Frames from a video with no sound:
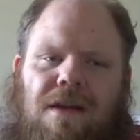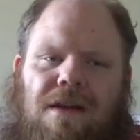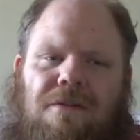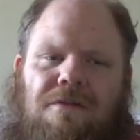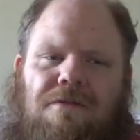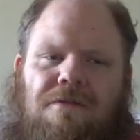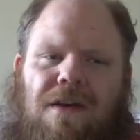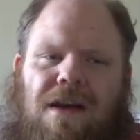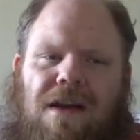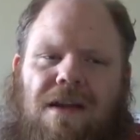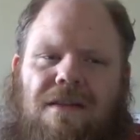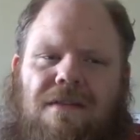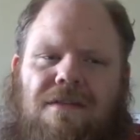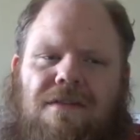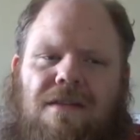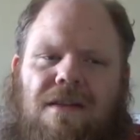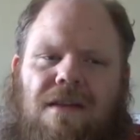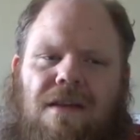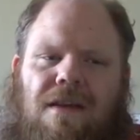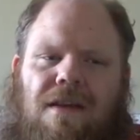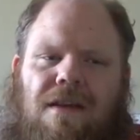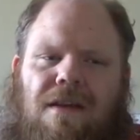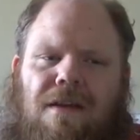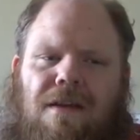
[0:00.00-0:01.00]

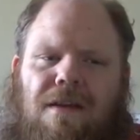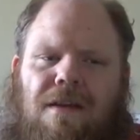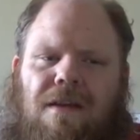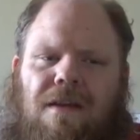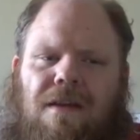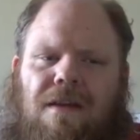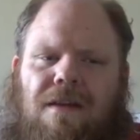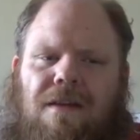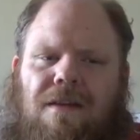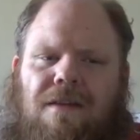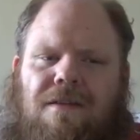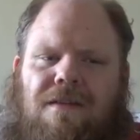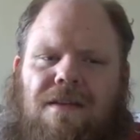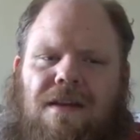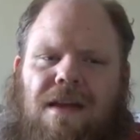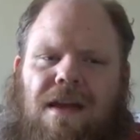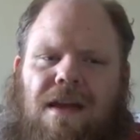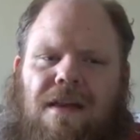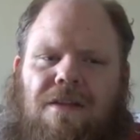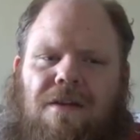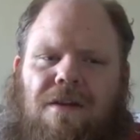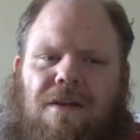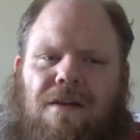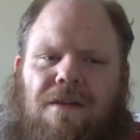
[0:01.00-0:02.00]
fights
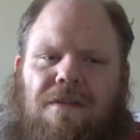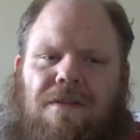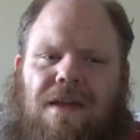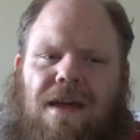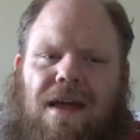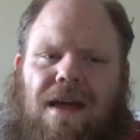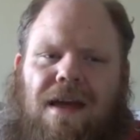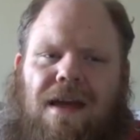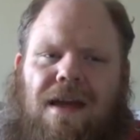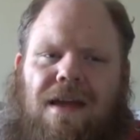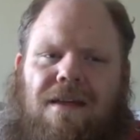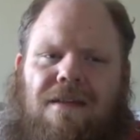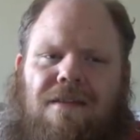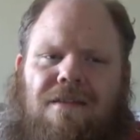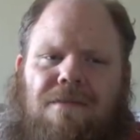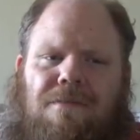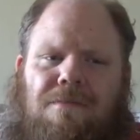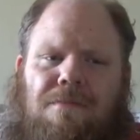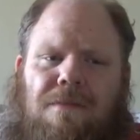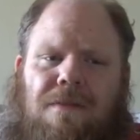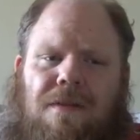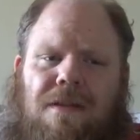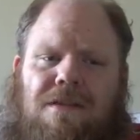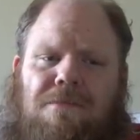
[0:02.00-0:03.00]
together
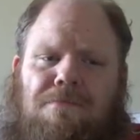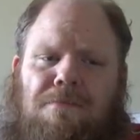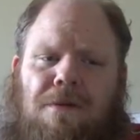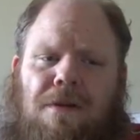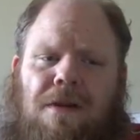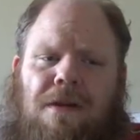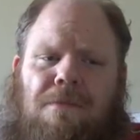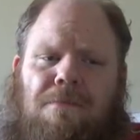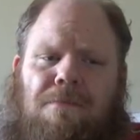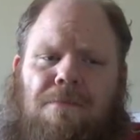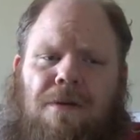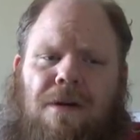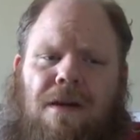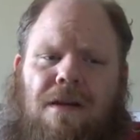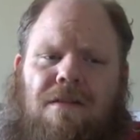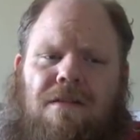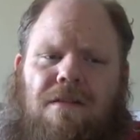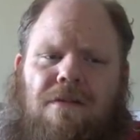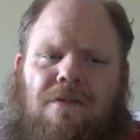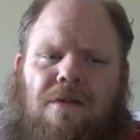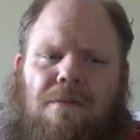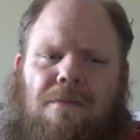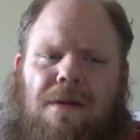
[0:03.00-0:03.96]
that's pretty impressive.